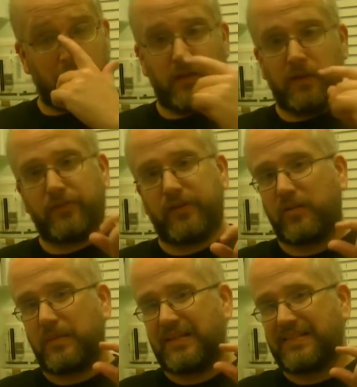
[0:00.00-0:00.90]
film
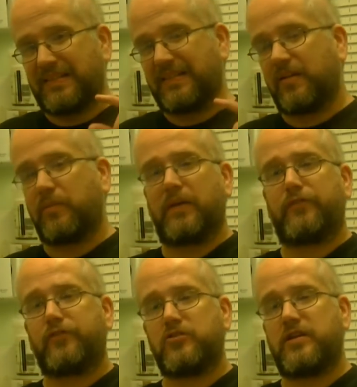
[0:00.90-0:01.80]
a little bit of
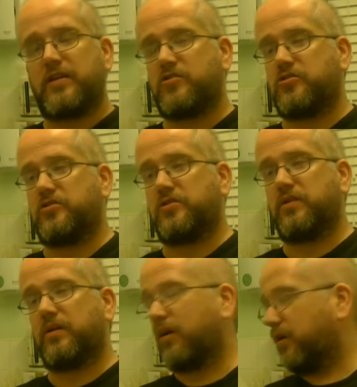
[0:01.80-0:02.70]
footage
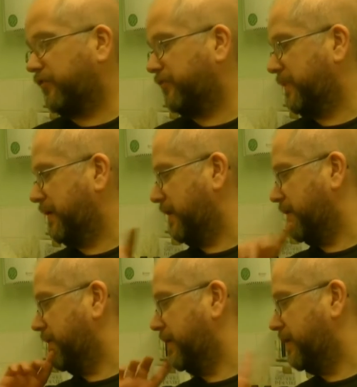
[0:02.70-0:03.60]
of me
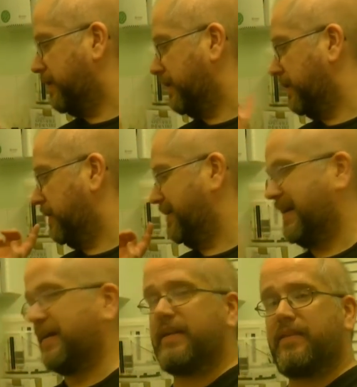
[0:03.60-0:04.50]

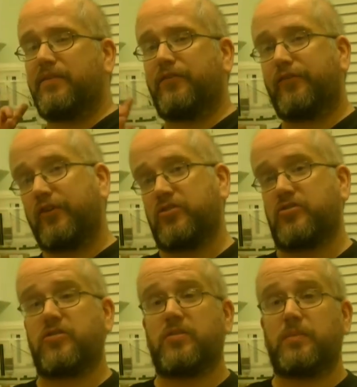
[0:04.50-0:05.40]
adding the
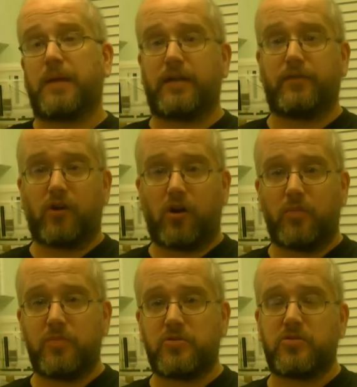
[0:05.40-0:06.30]
first pack of
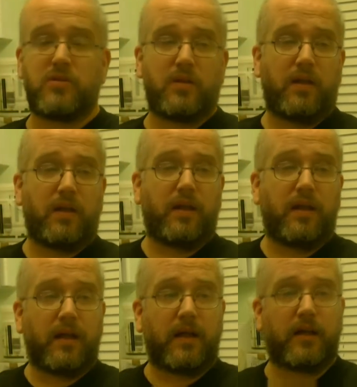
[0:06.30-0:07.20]
hops
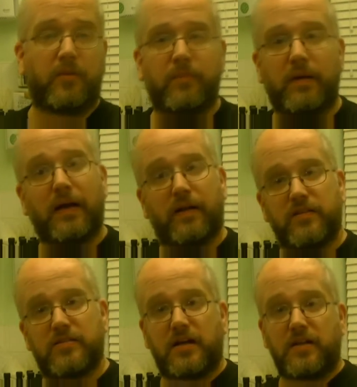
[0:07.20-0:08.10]
at the
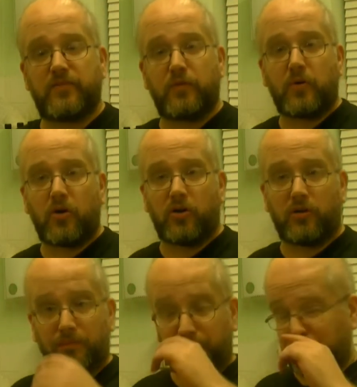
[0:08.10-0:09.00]
start of the boil.
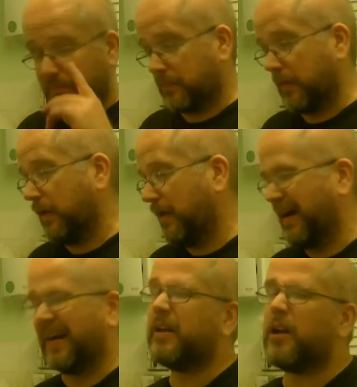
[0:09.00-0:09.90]

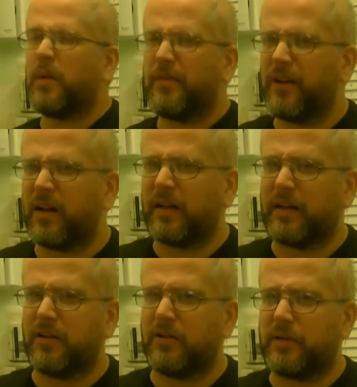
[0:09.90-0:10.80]
I don't know if I'll
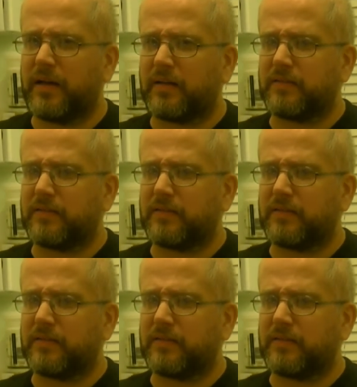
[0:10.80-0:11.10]
include that